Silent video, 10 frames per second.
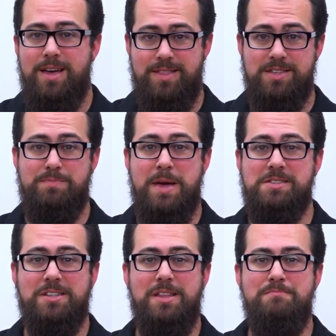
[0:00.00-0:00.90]
and this
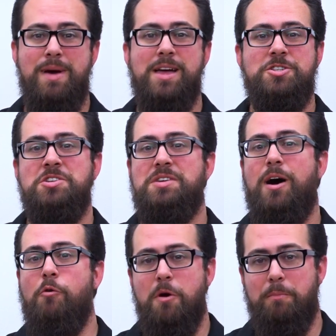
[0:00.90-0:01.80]
basically matches
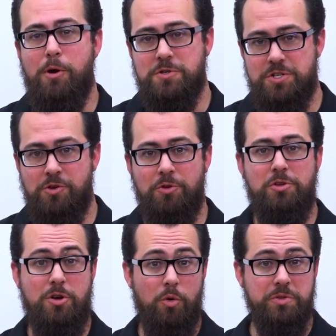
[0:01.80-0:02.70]
our personal
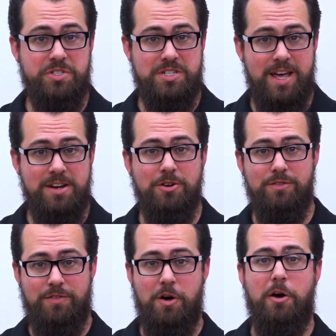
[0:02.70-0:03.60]
gold
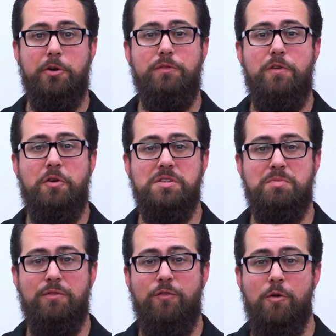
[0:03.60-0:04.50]
standard for autofocus
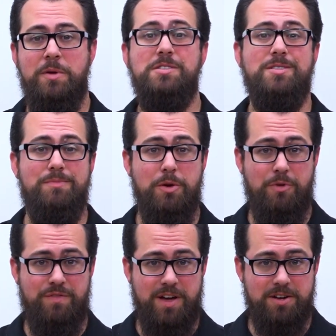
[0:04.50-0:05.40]
performance that
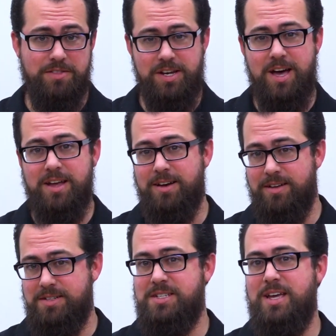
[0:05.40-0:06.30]
we find on the
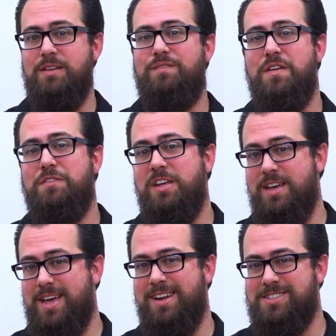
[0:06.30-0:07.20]
Nikon
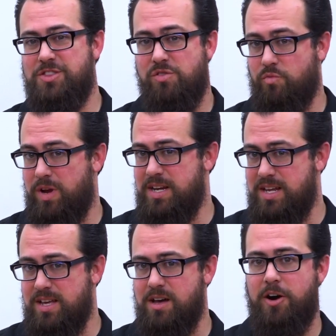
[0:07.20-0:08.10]
D850 and its
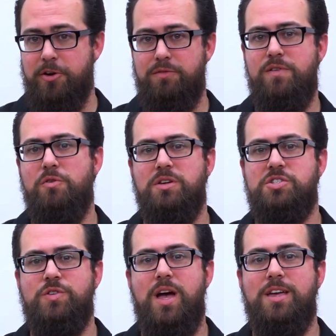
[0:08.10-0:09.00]
3D autofocus
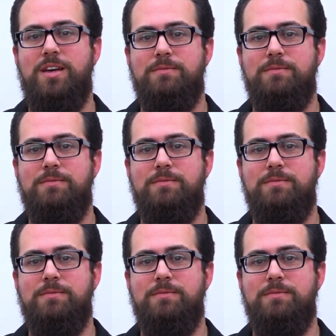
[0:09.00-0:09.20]
tracking.